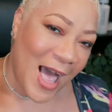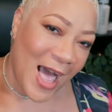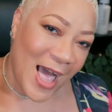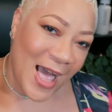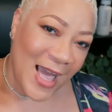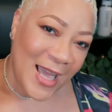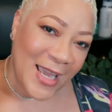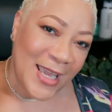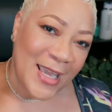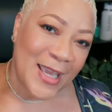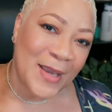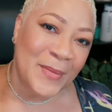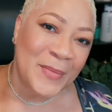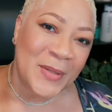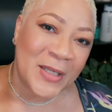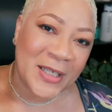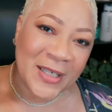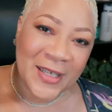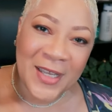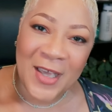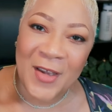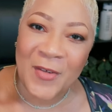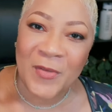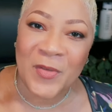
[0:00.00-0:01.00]
I am in
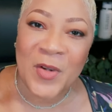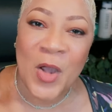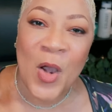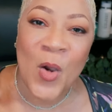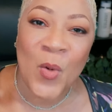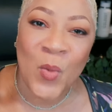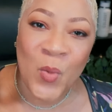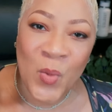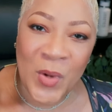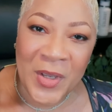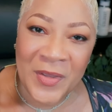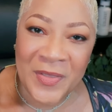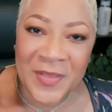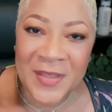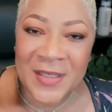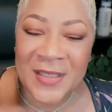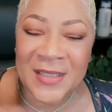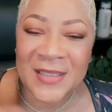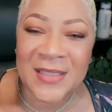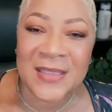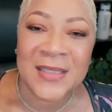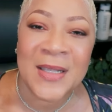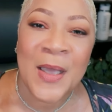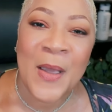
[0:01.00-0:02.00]
love with
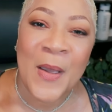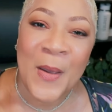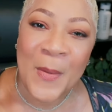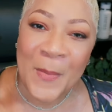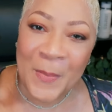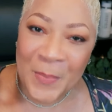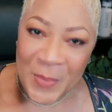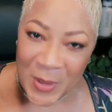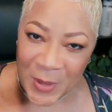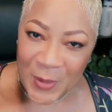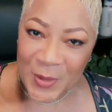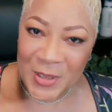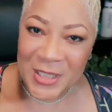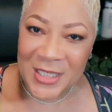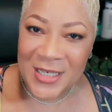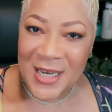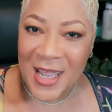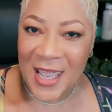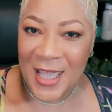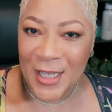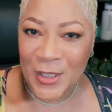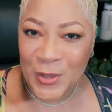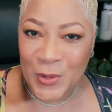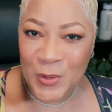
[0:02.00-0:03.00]
this Pureauty
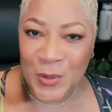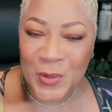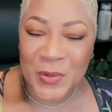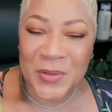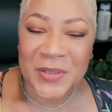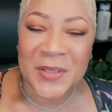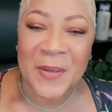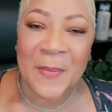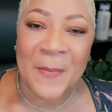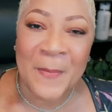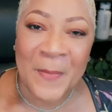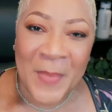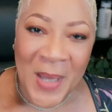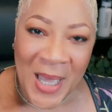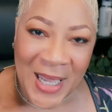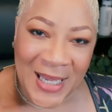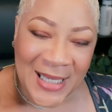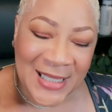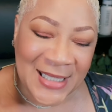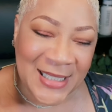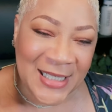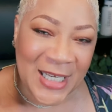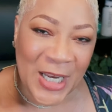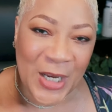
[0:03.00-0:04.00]
Naturals
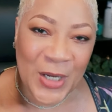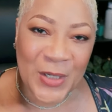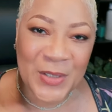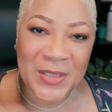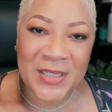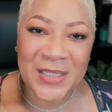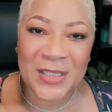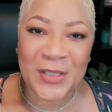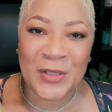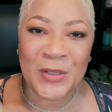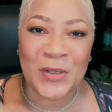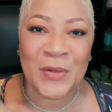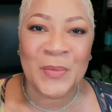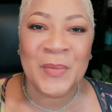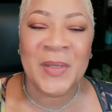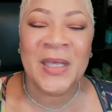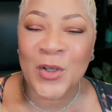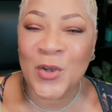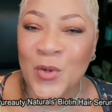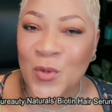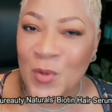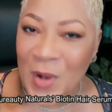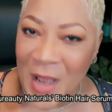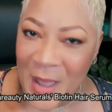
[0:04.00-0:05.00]
Biotin Hair Serum.
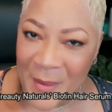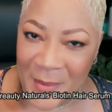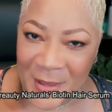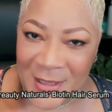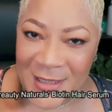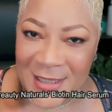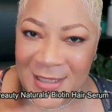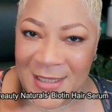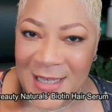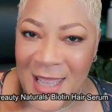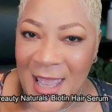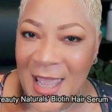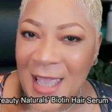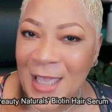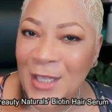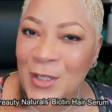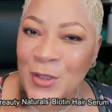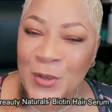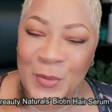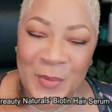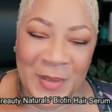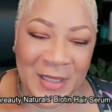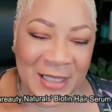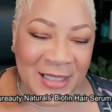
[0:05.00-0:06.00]
Grab it today.
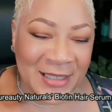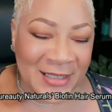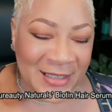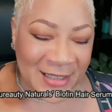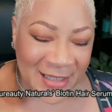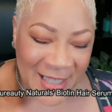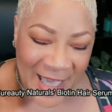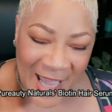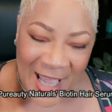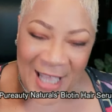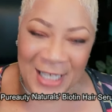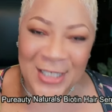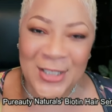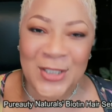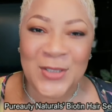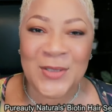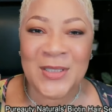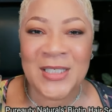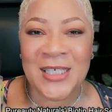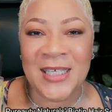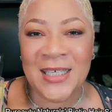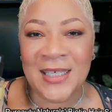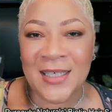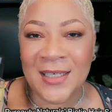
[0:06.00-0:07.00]
You'll be glad you
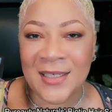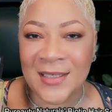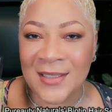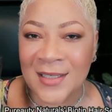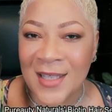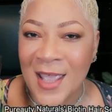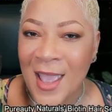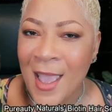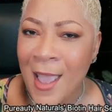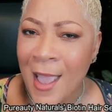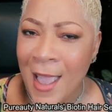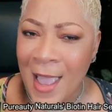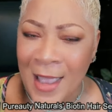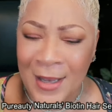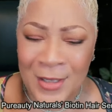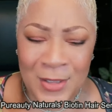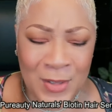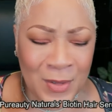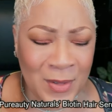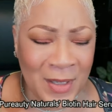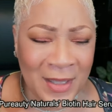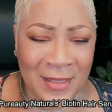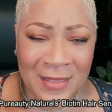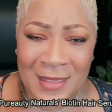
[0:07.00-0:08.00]
did and
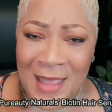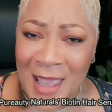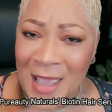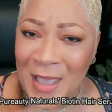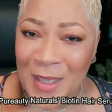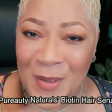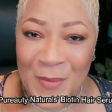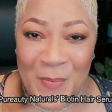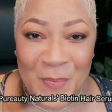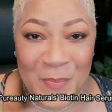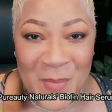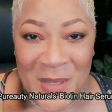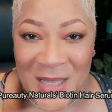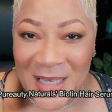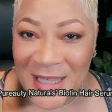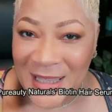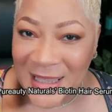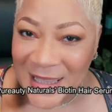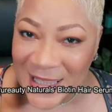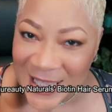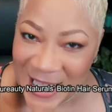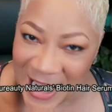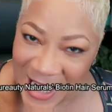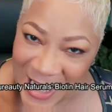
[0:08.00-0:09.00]
you can thank me
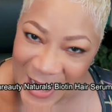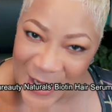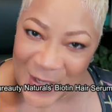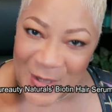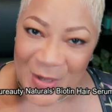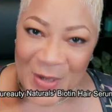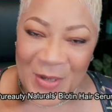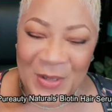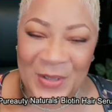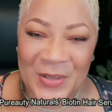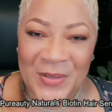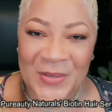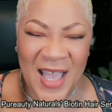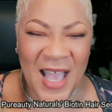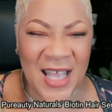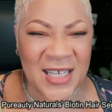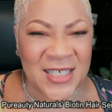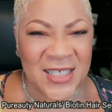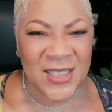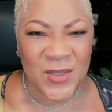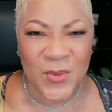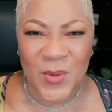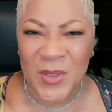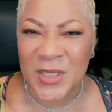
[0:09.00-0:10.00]
later. I
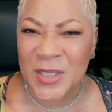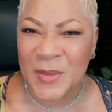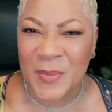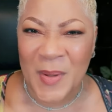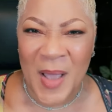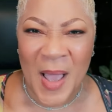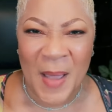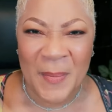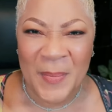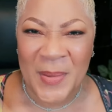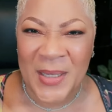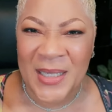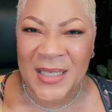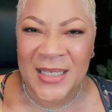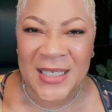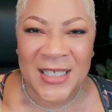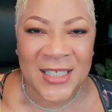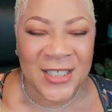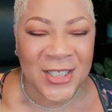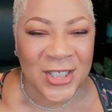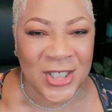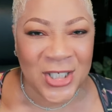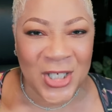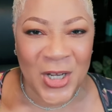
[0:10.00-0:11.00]
just wanted to pop in
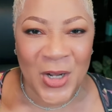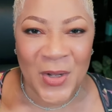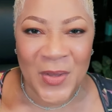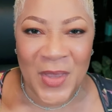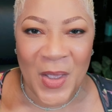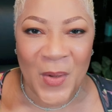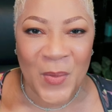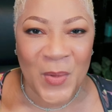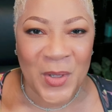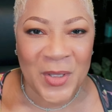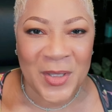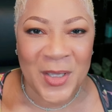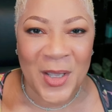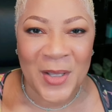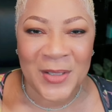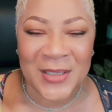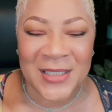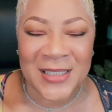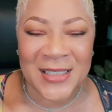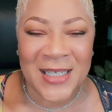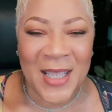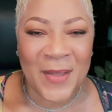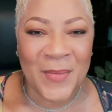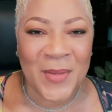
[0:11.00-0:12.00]
and share that with y'all
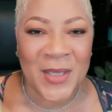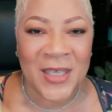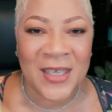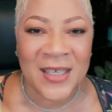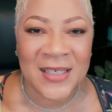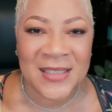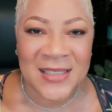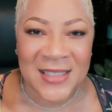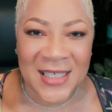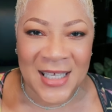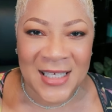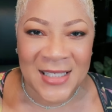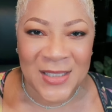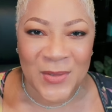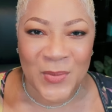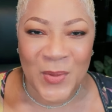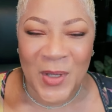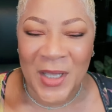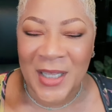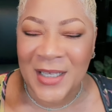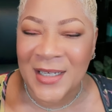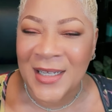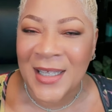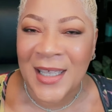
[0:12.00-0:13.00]
today because guess
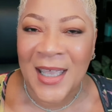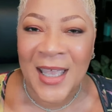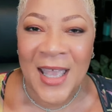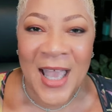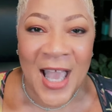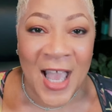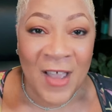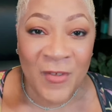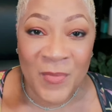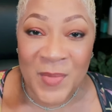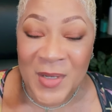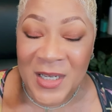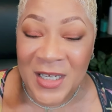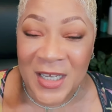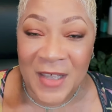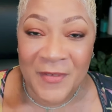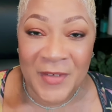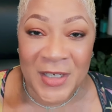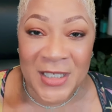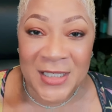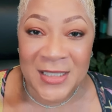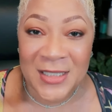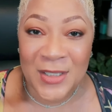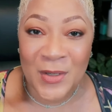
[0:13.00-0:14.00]
what? I've been
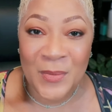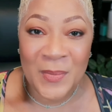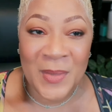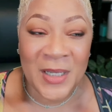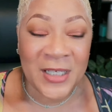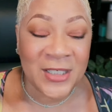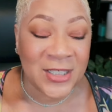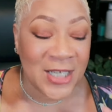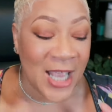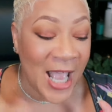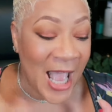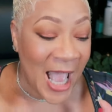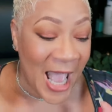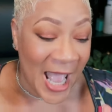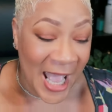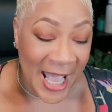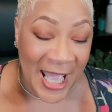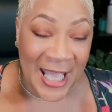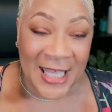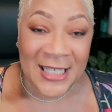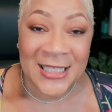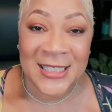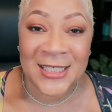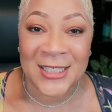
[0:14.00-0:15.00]
loving it so much I
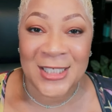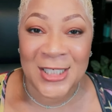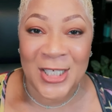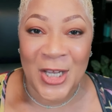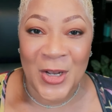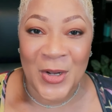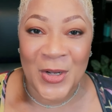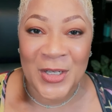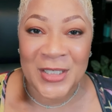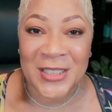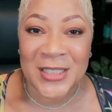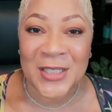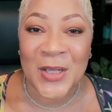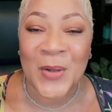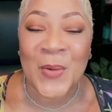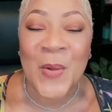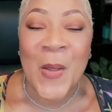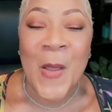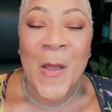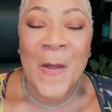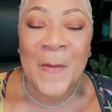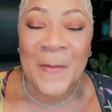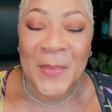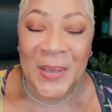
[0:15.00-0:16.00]
had to share it. So
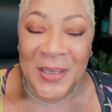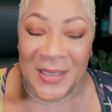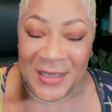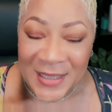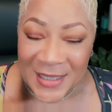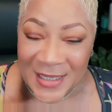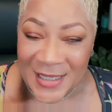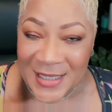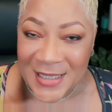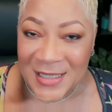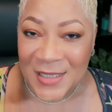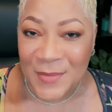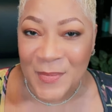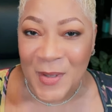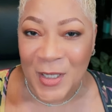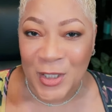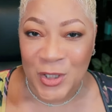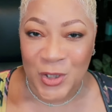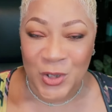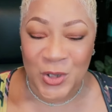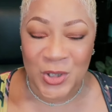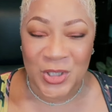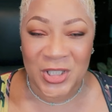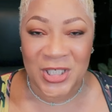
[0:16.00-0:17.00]
please make
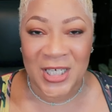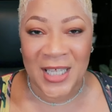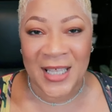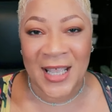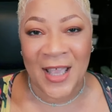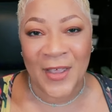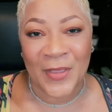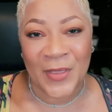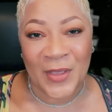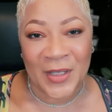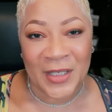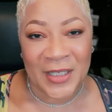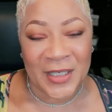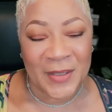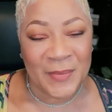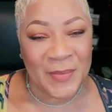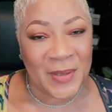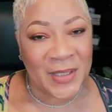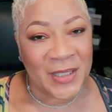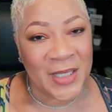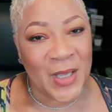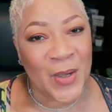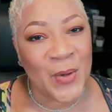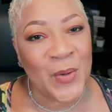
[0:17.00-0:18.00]
sure you check out the link
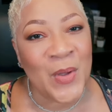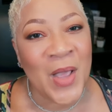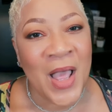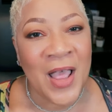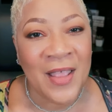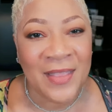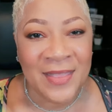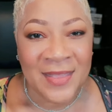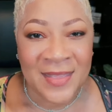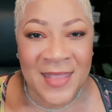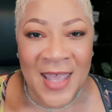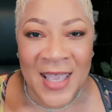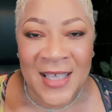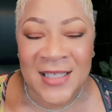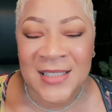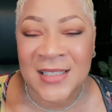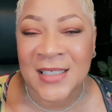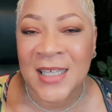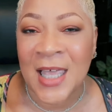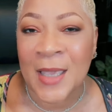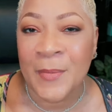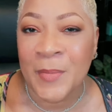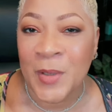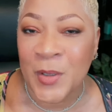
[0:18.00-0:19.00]
below. Thanks
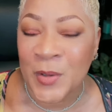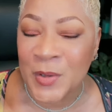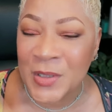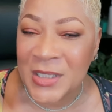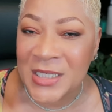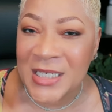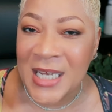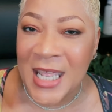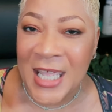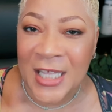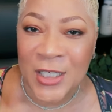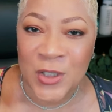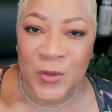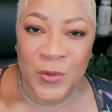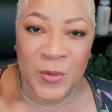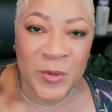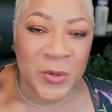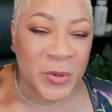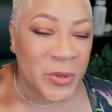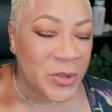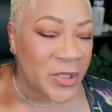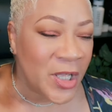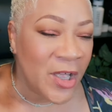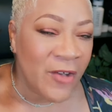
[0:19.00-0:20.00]
a lot, Pureauty
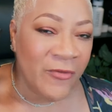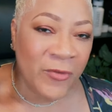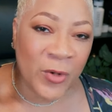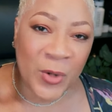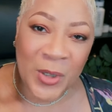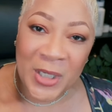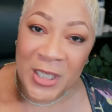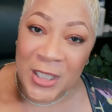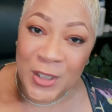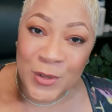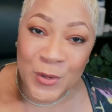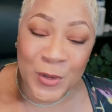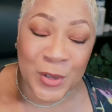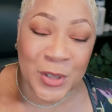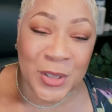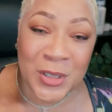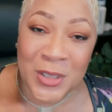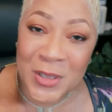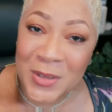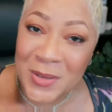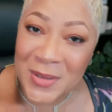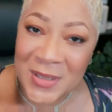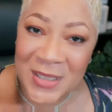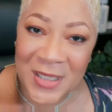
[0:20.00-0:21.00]
Naturals, for
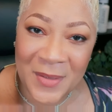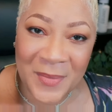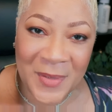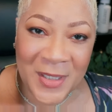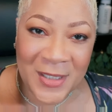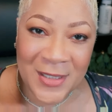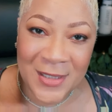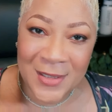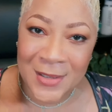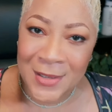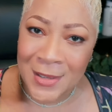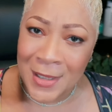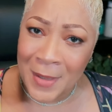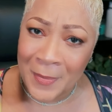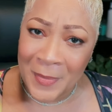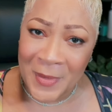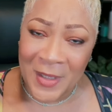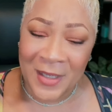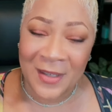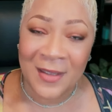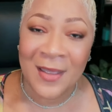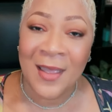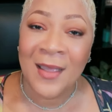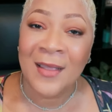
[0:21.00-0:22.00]
introducing me to
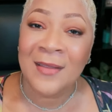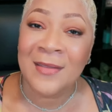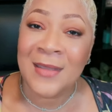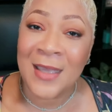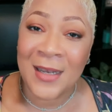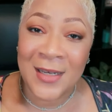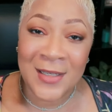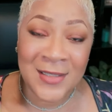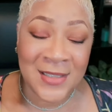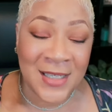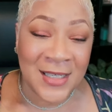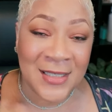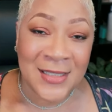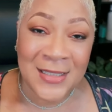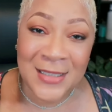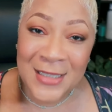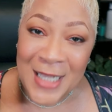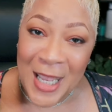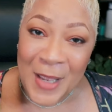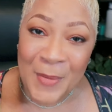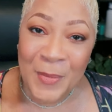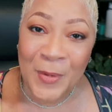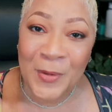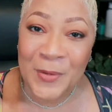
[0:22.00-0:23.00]
something that is a
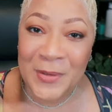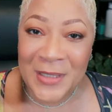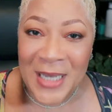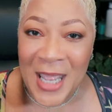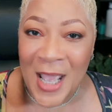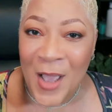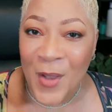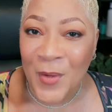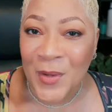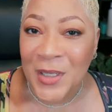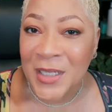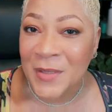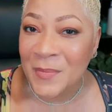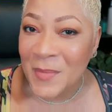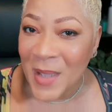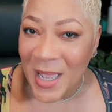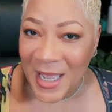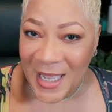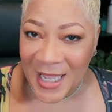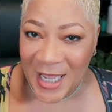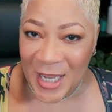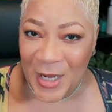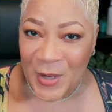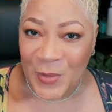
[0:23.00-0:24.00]
staple now in
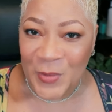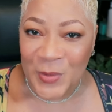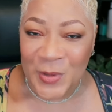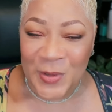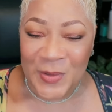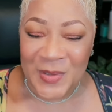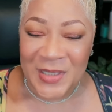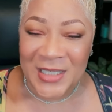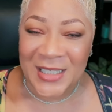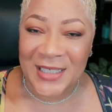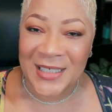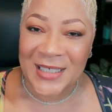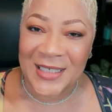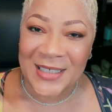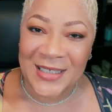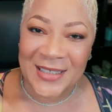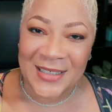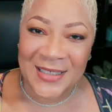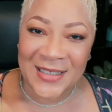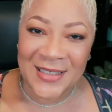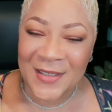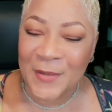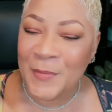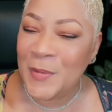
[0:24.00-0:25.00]
my hair
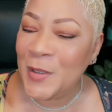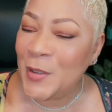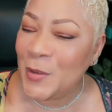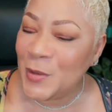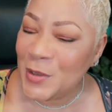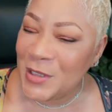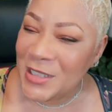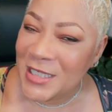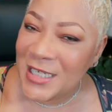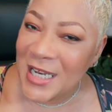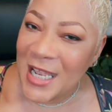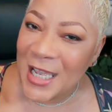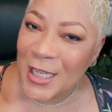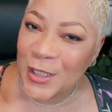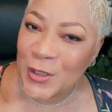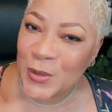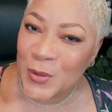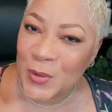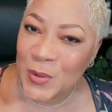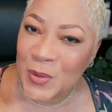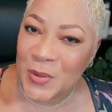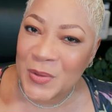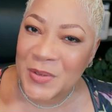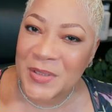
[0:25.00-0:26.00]
routine. The Pureauty
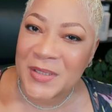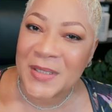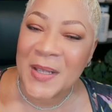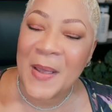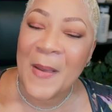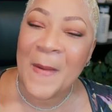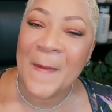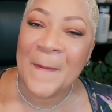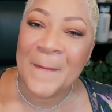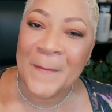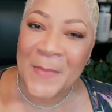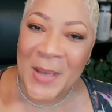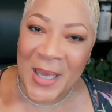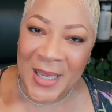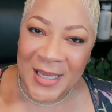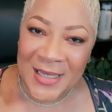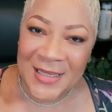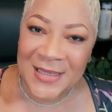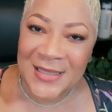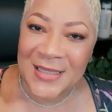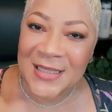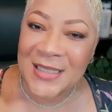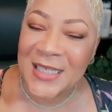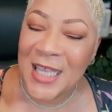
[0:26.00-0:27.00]
Naturals
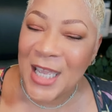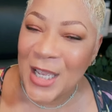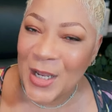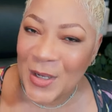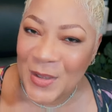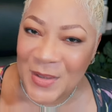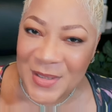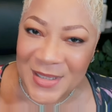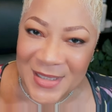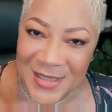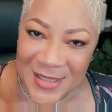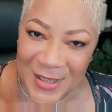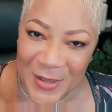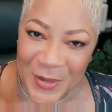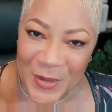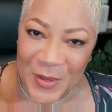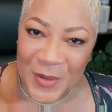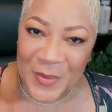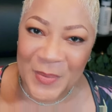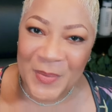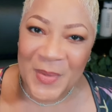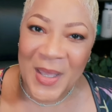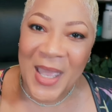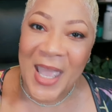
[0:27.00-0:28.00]
Biotin Hair
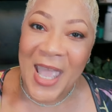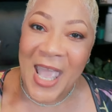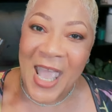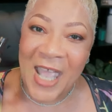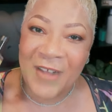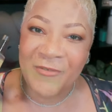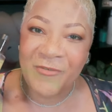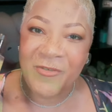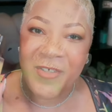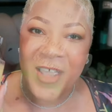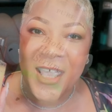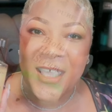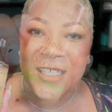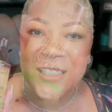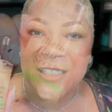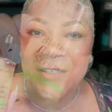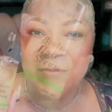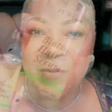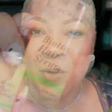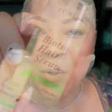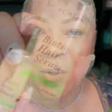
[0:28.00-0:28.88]
Serum. Advanced